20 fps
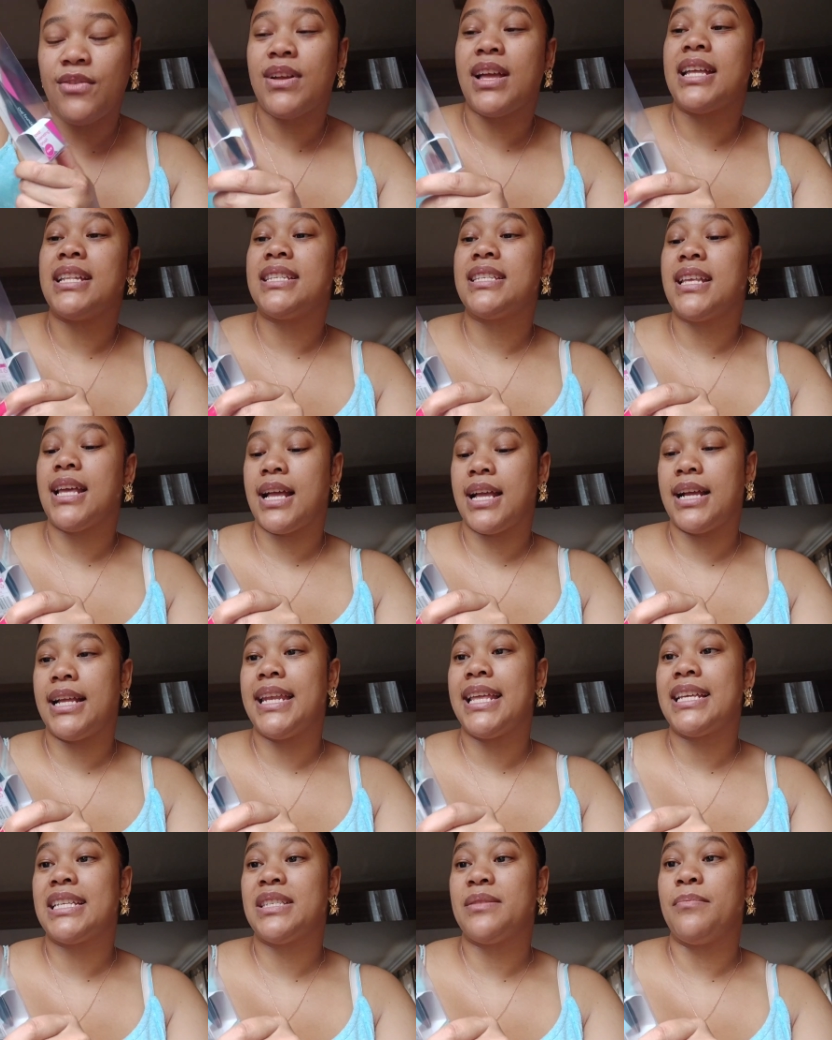okay it's a
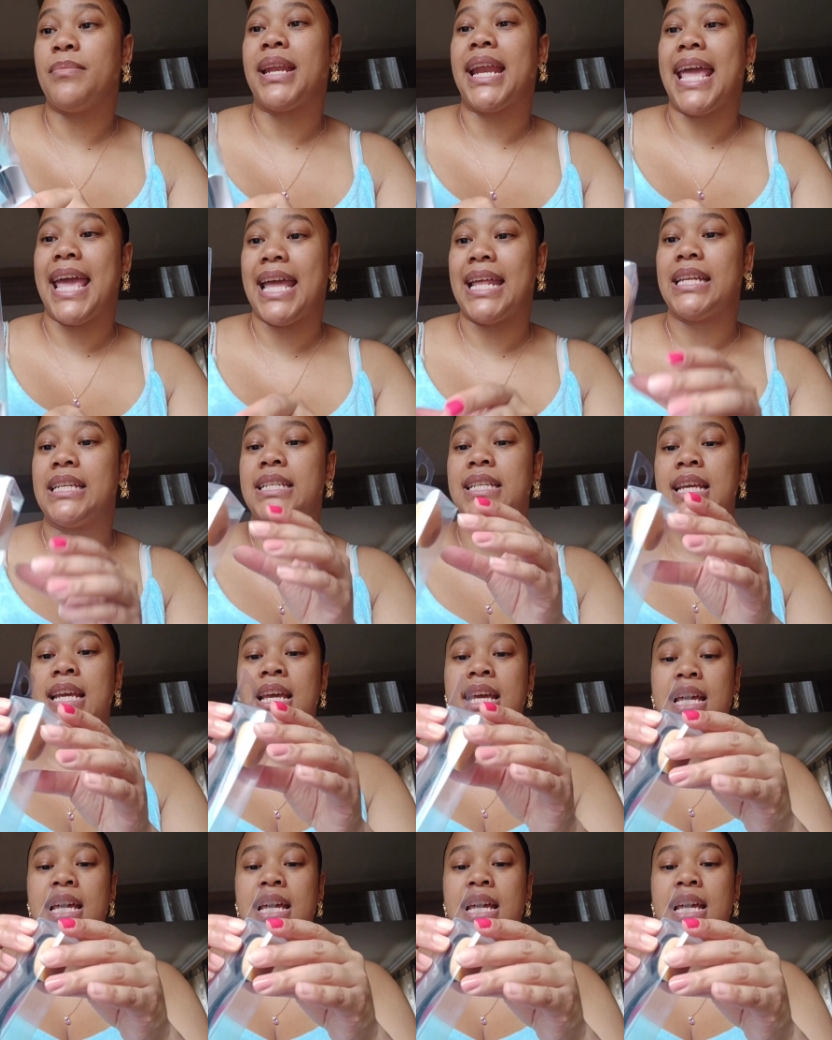clicks brand